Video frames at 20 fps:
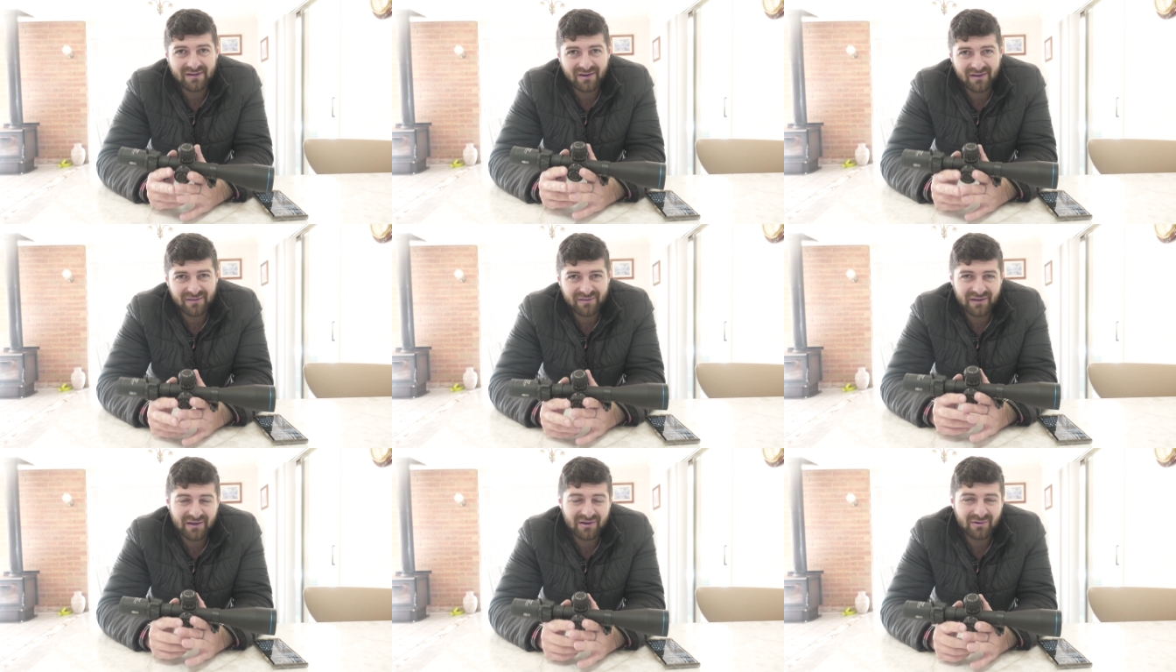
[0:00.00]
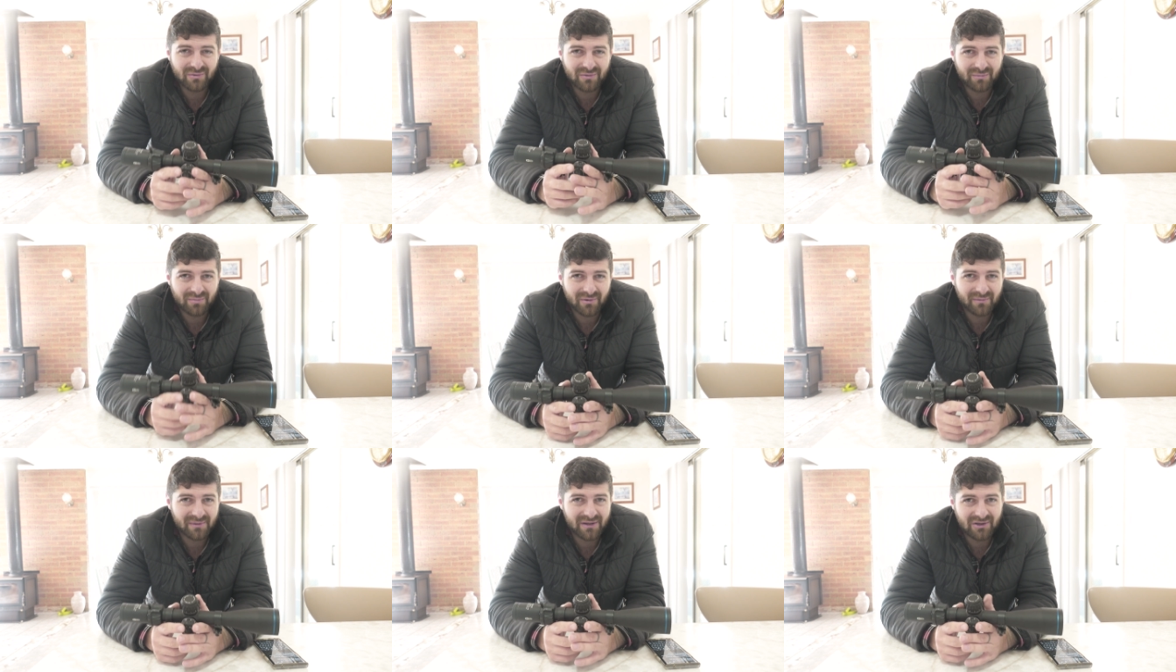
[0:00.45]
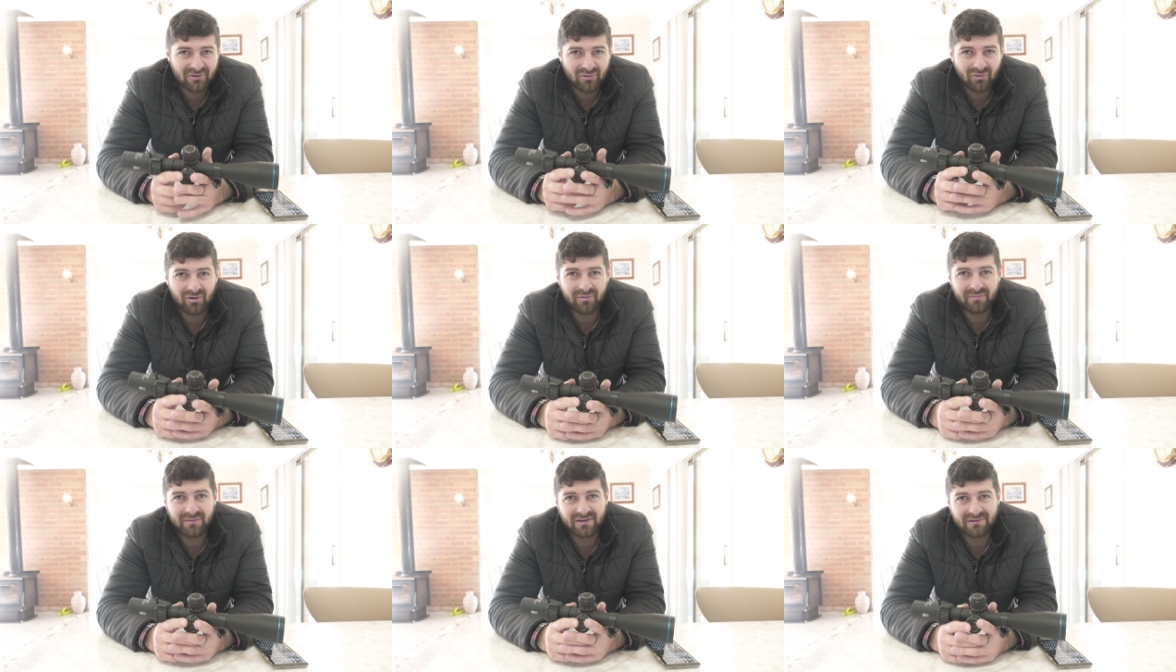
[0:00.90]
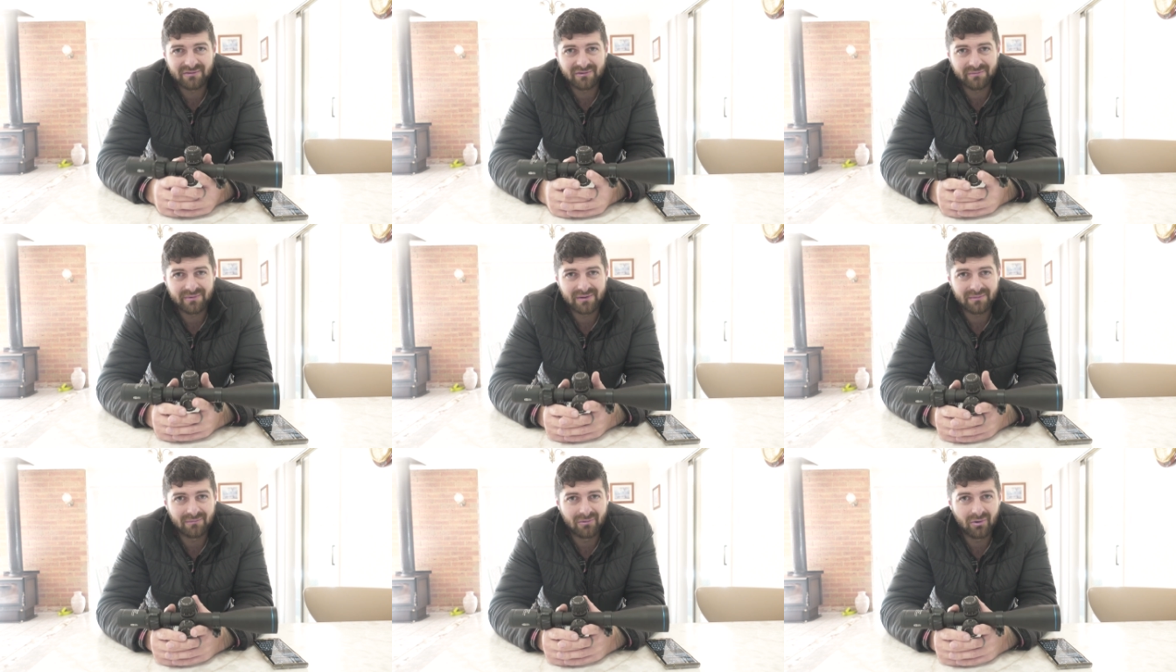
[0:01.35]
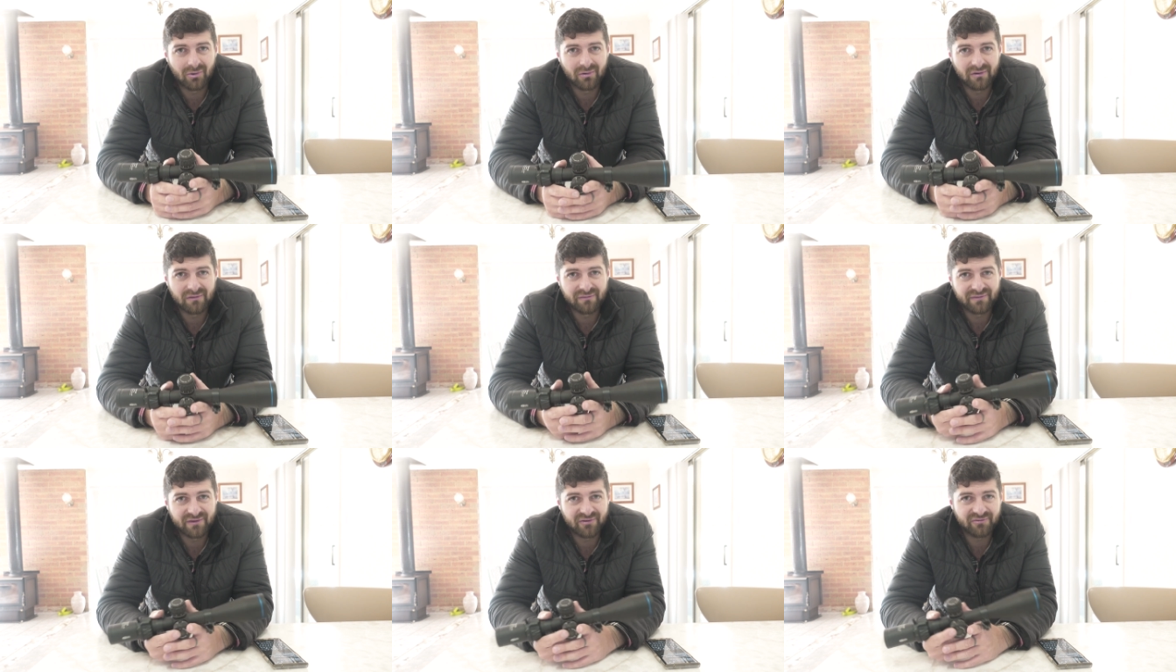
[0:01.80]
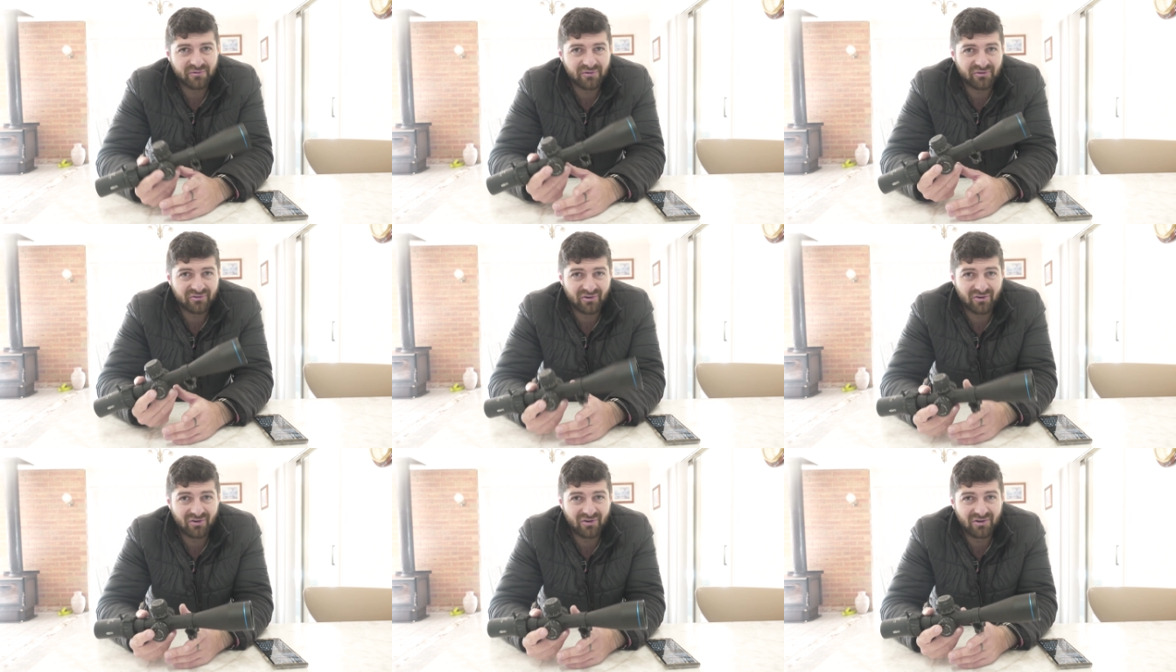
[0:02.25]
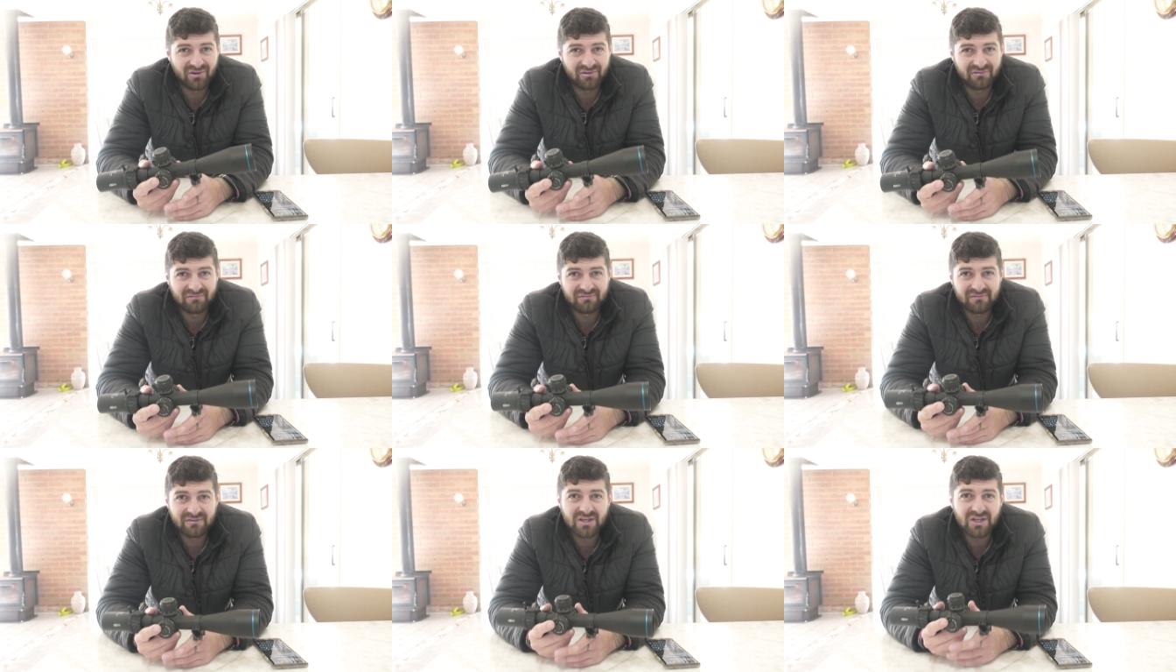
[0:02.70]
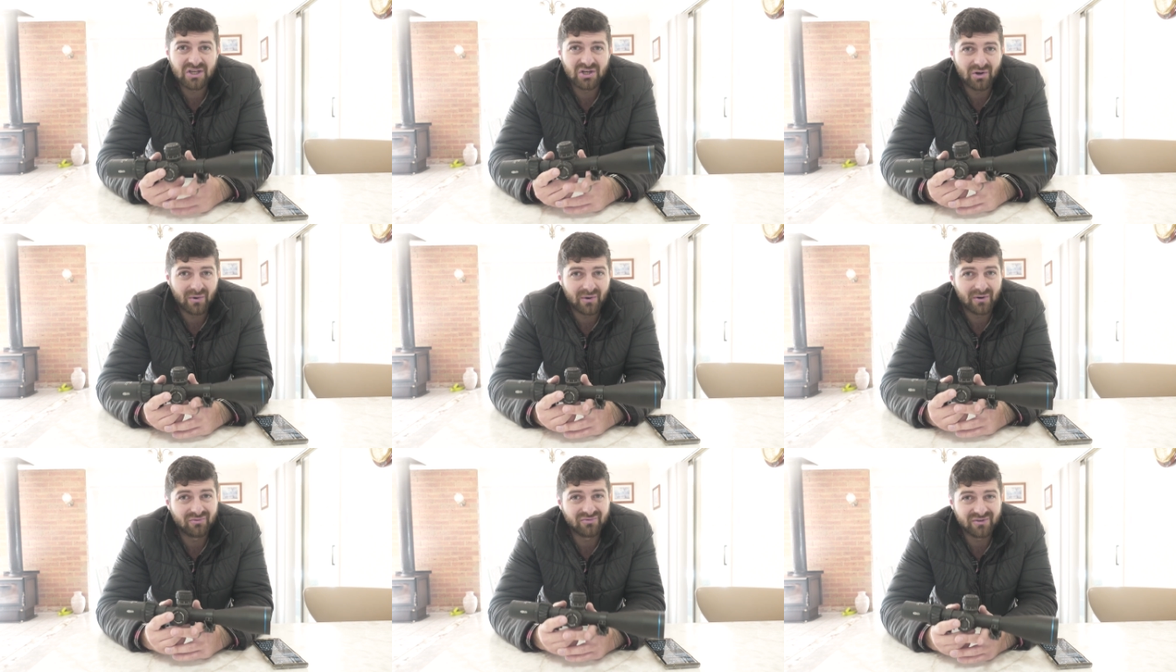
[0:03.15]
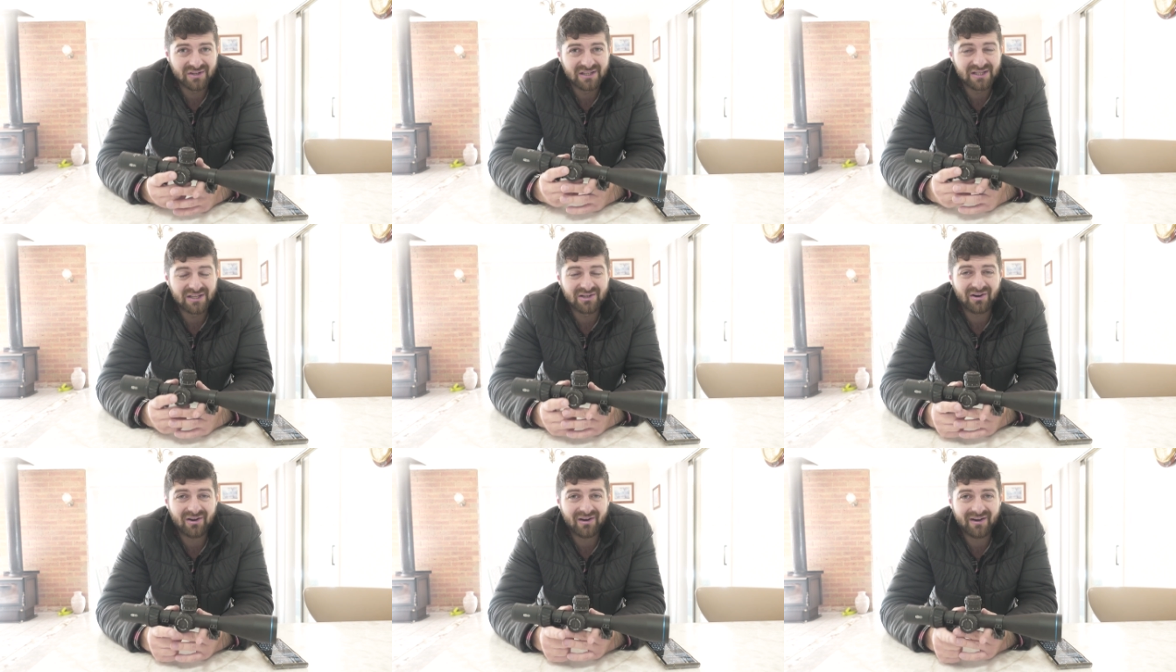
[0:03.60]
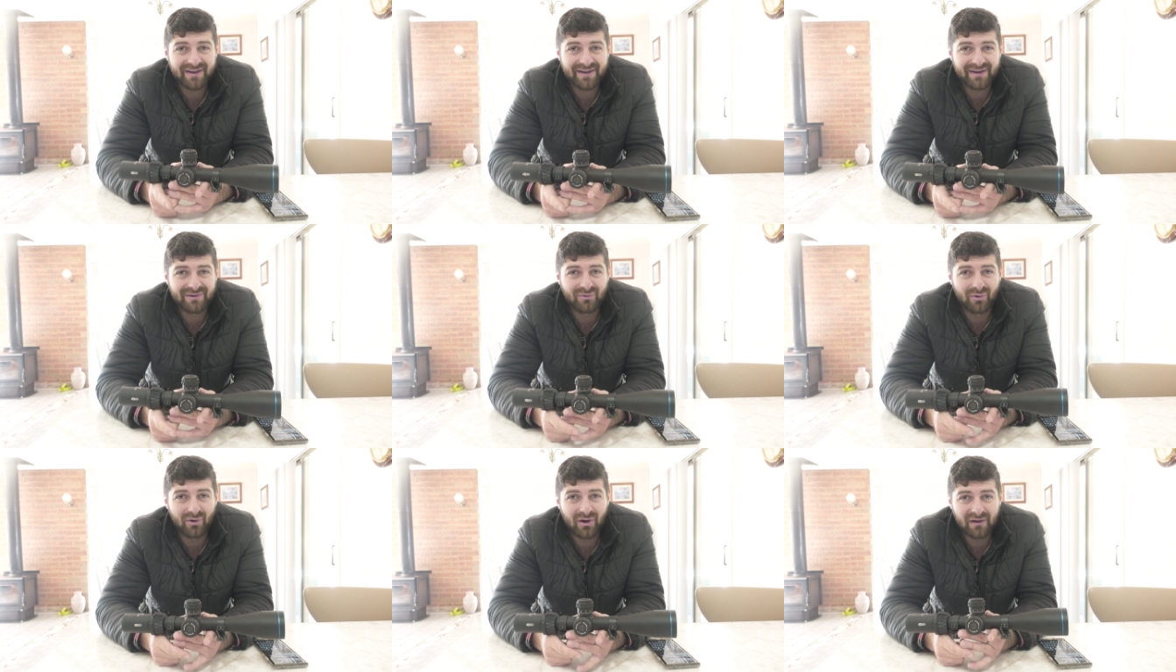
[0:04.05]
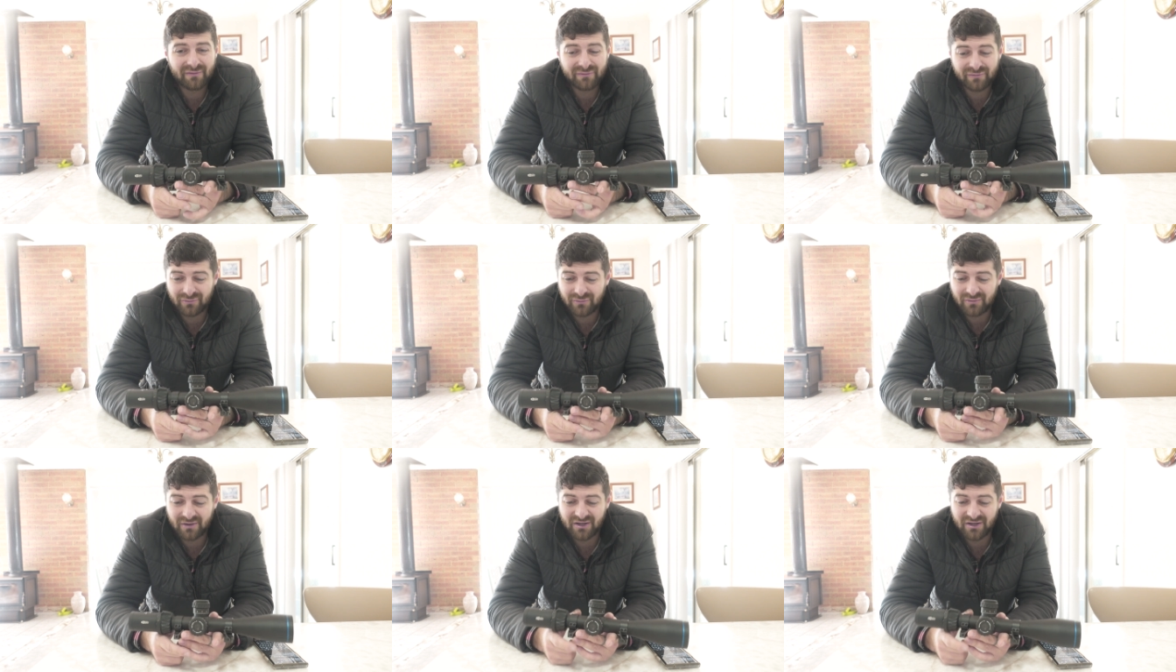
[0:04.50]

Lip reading: I think it would probably annoy me a little bit more if this was on, you know, a really high-end rifle.